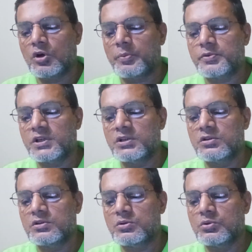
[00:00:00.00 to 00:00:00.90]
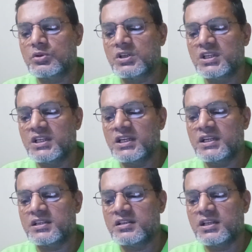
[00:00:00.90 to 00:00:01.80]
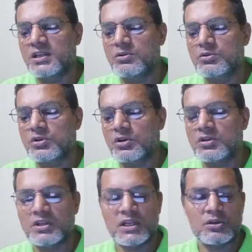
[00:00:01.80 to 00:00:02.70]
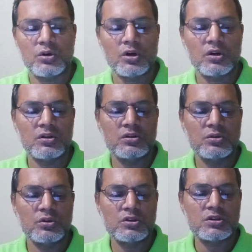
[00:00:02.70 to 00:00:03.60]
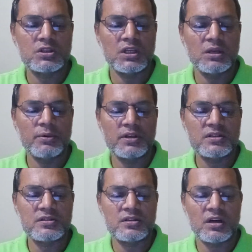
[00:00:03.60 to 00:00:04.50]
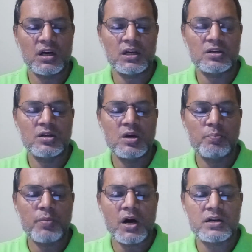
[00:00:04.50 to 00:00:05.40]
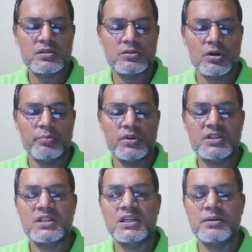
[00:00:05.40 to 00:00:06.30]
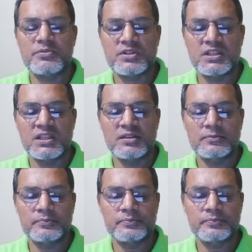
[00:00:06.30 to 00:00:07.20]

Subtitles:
often to create the illusion that all those elements are parts of the same scene.